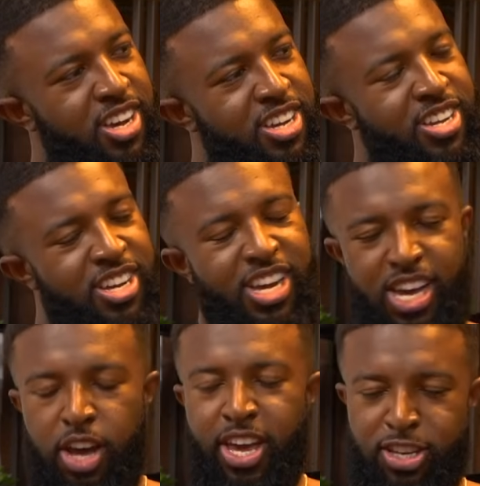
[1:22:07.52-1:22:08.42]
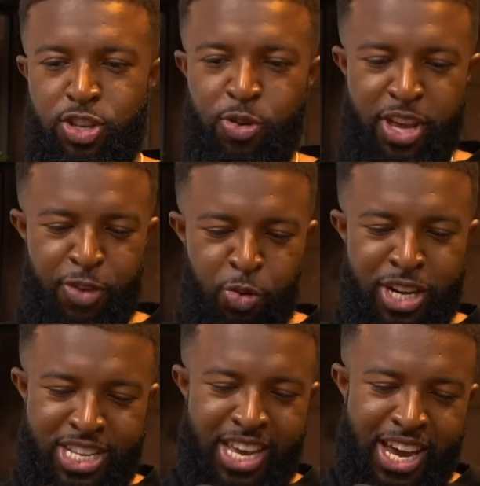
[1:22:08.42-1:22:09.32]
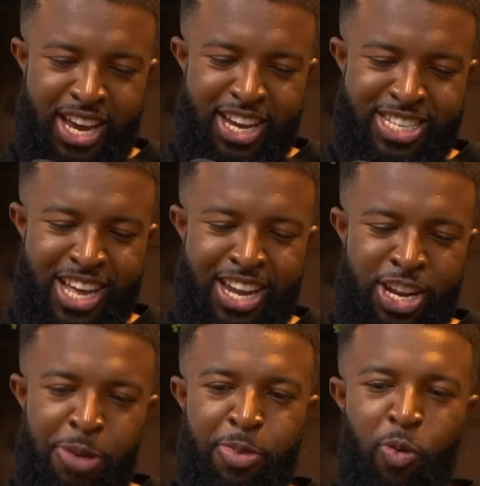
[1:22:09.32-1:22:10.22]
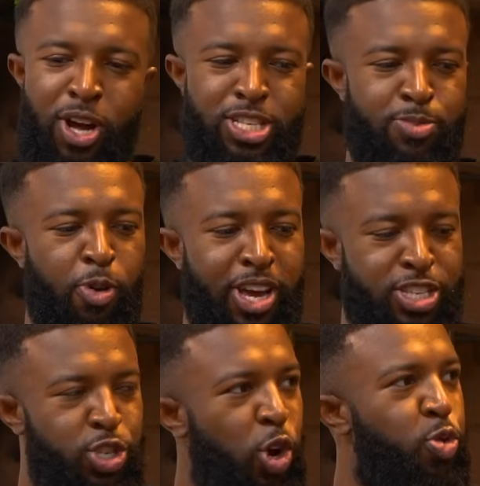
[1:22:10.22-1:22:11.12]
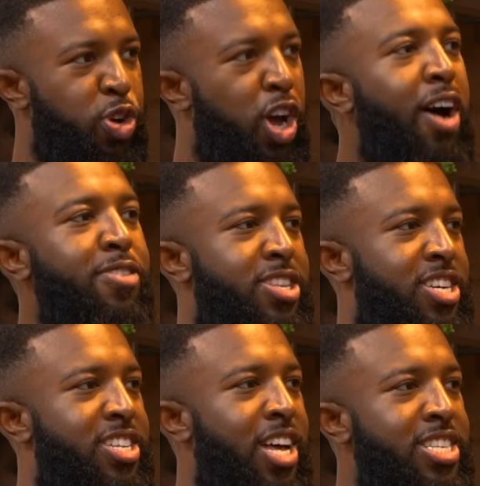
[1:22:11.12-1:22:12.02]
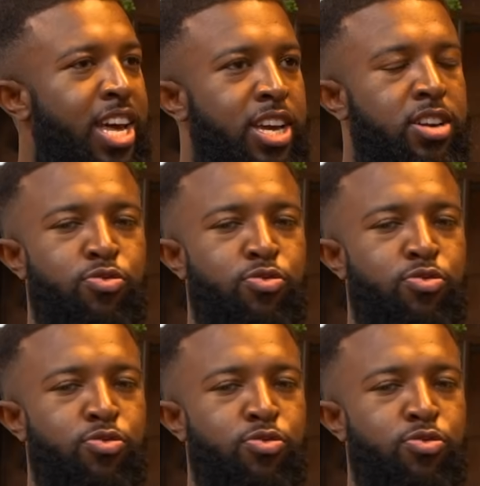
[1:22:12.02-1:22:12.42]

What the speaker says: Yeah. Okay. So if you wanted to because that number 1 spot is so coveted, that's